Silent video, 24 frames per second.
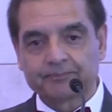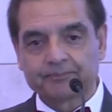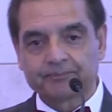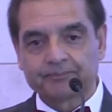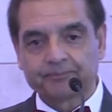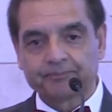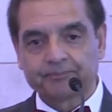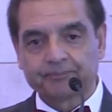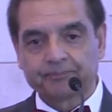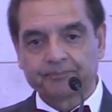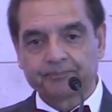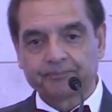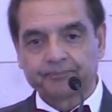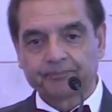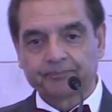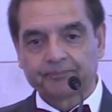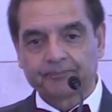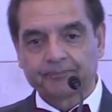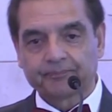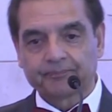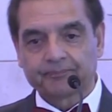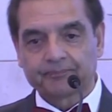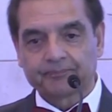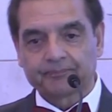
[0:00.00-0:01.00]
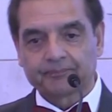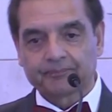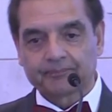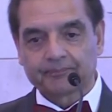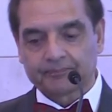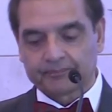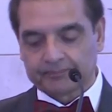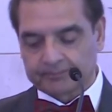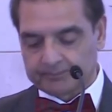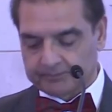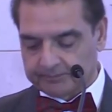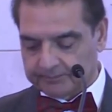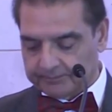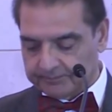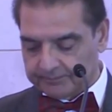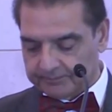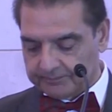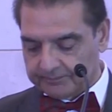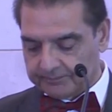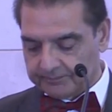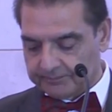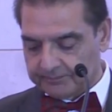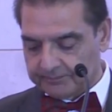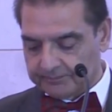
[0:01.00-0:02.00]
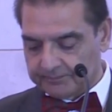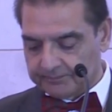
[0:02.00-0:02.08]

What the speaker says: Nothing is said.